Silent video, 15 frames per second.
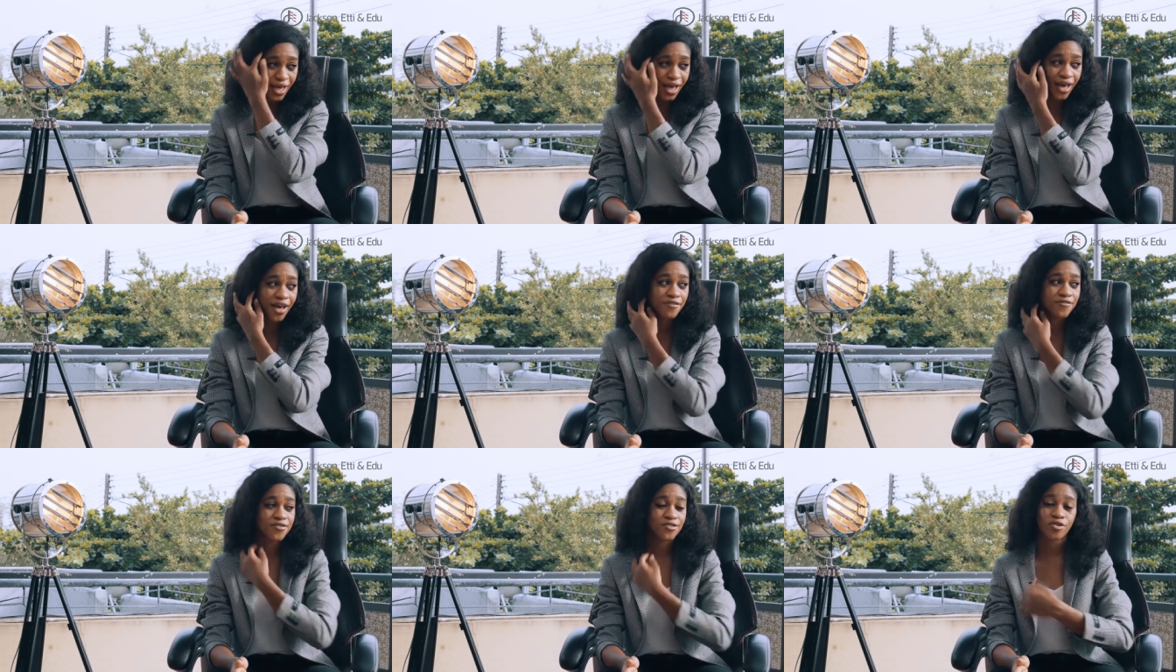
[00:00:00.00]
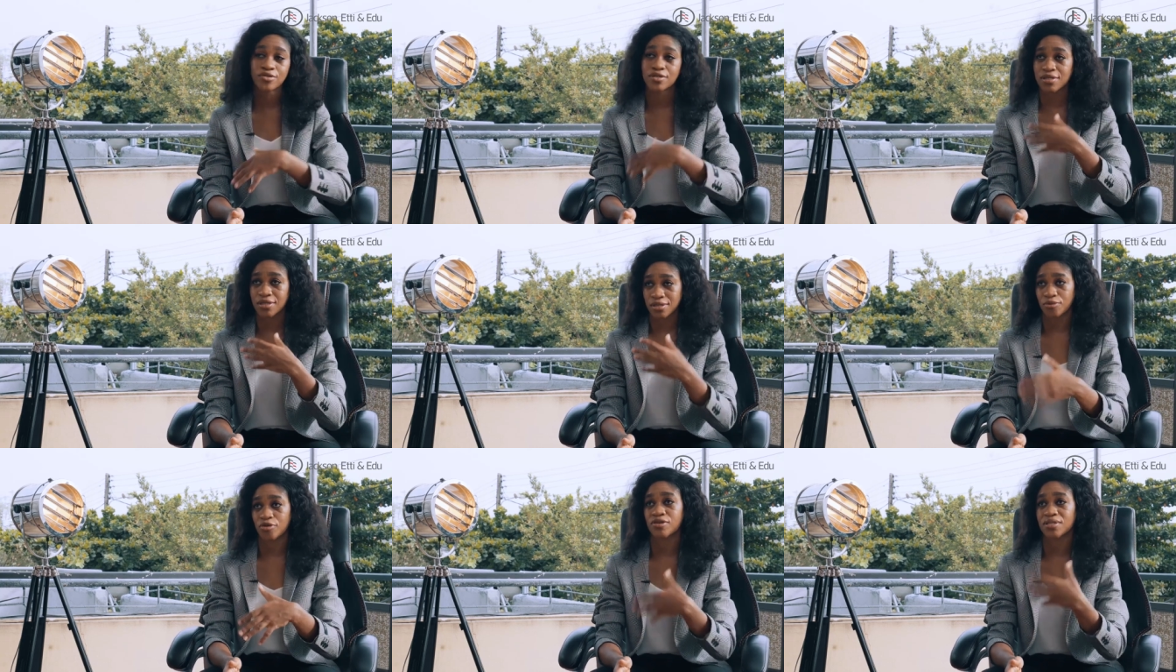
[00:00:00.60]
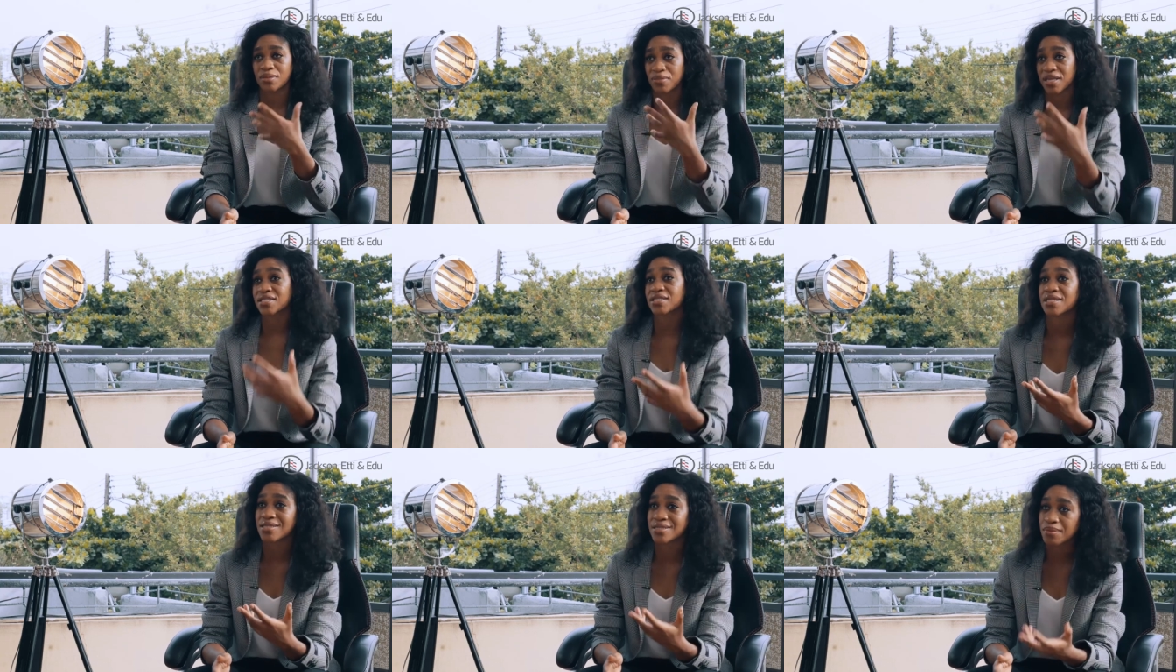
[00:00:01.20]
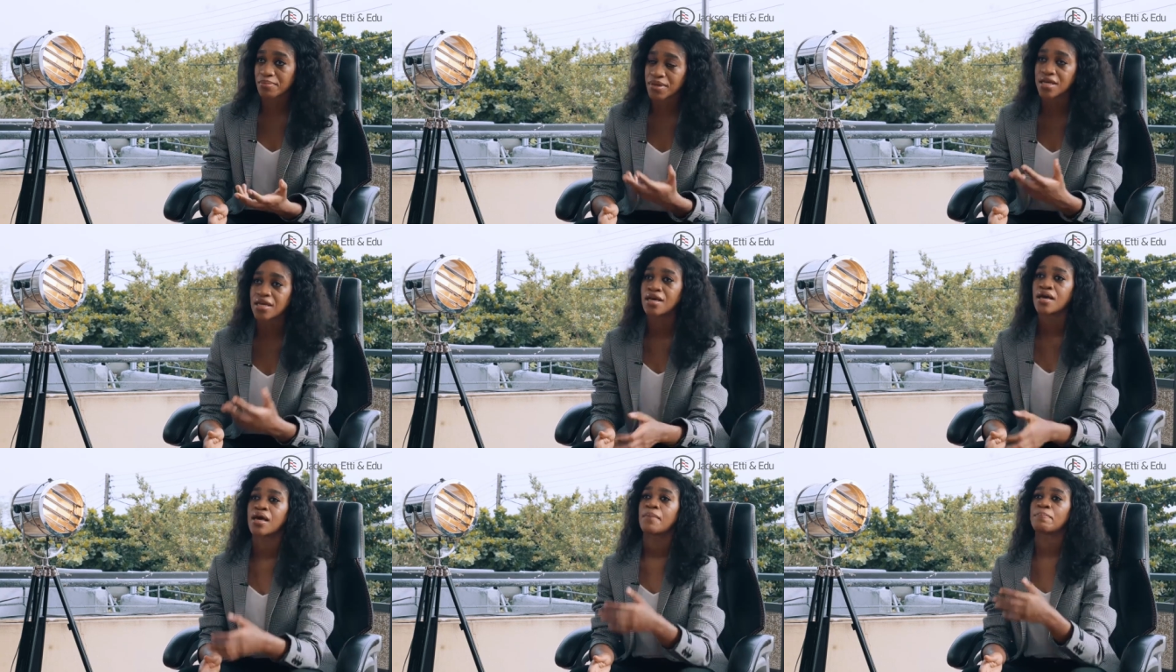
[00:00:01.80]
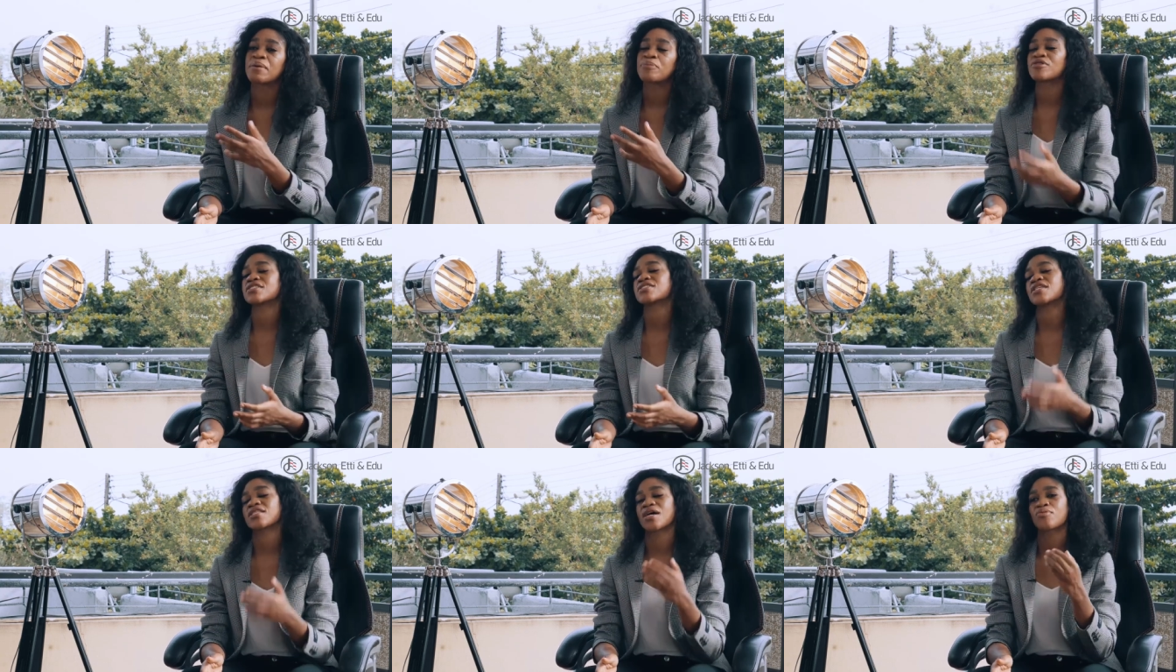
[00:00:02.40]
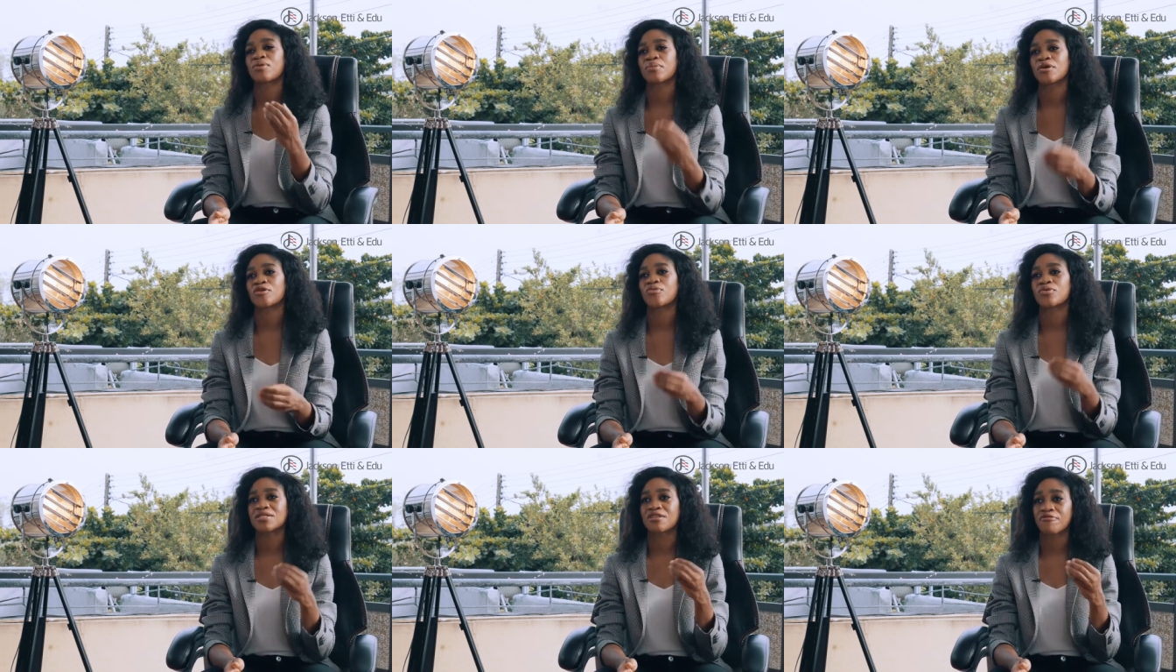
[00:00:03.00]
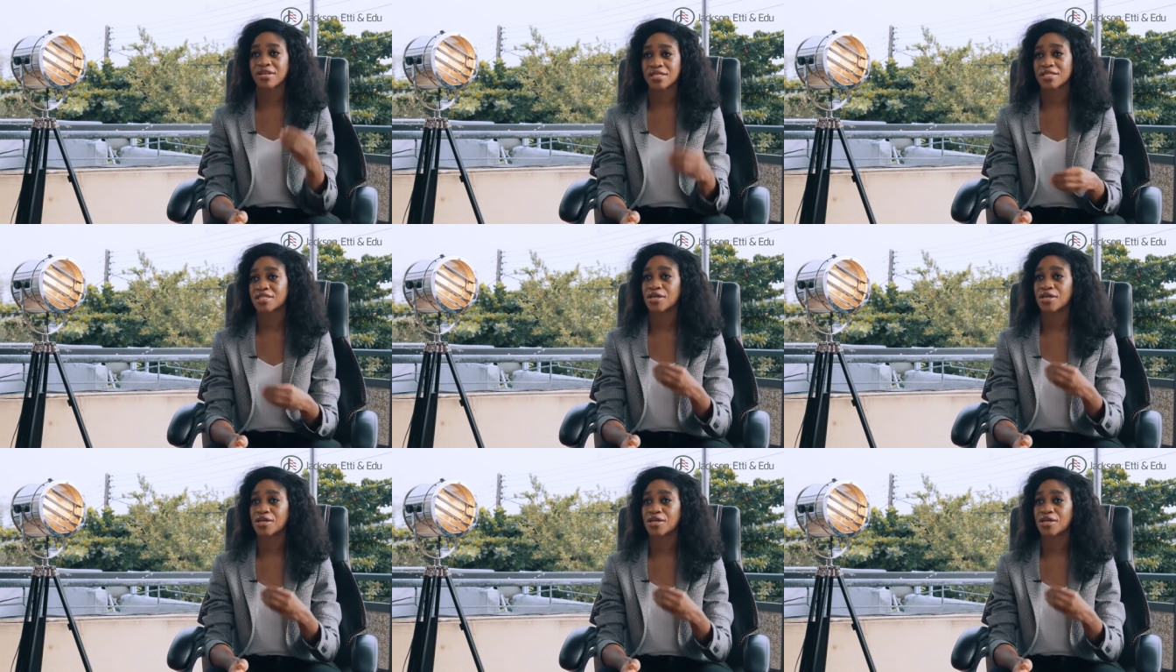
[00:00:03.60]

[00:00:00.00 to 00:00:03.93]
have stuck to this because it makes sense to me. People say that women always invest in